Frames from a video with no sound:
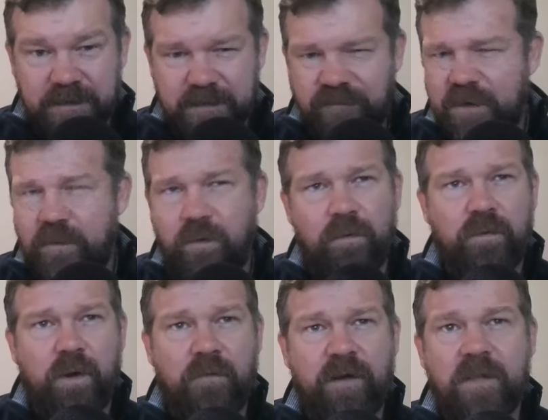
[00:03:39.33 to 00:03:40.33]
You've had a whole
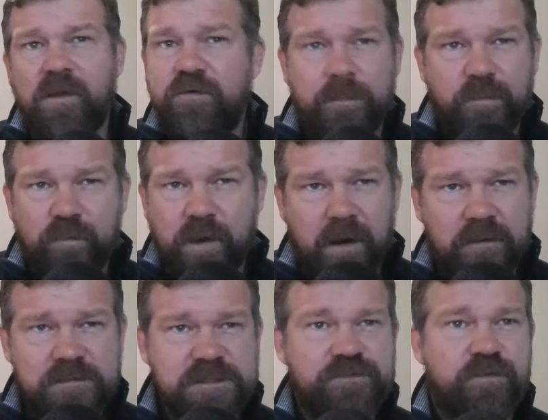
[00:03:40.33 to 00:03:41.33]
lot of other
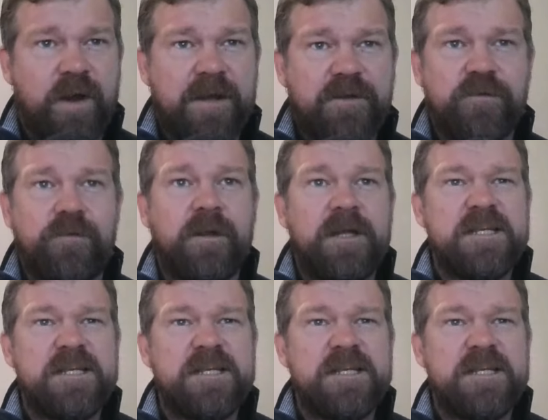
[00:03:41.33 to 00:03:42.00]
cryptocurrencies try to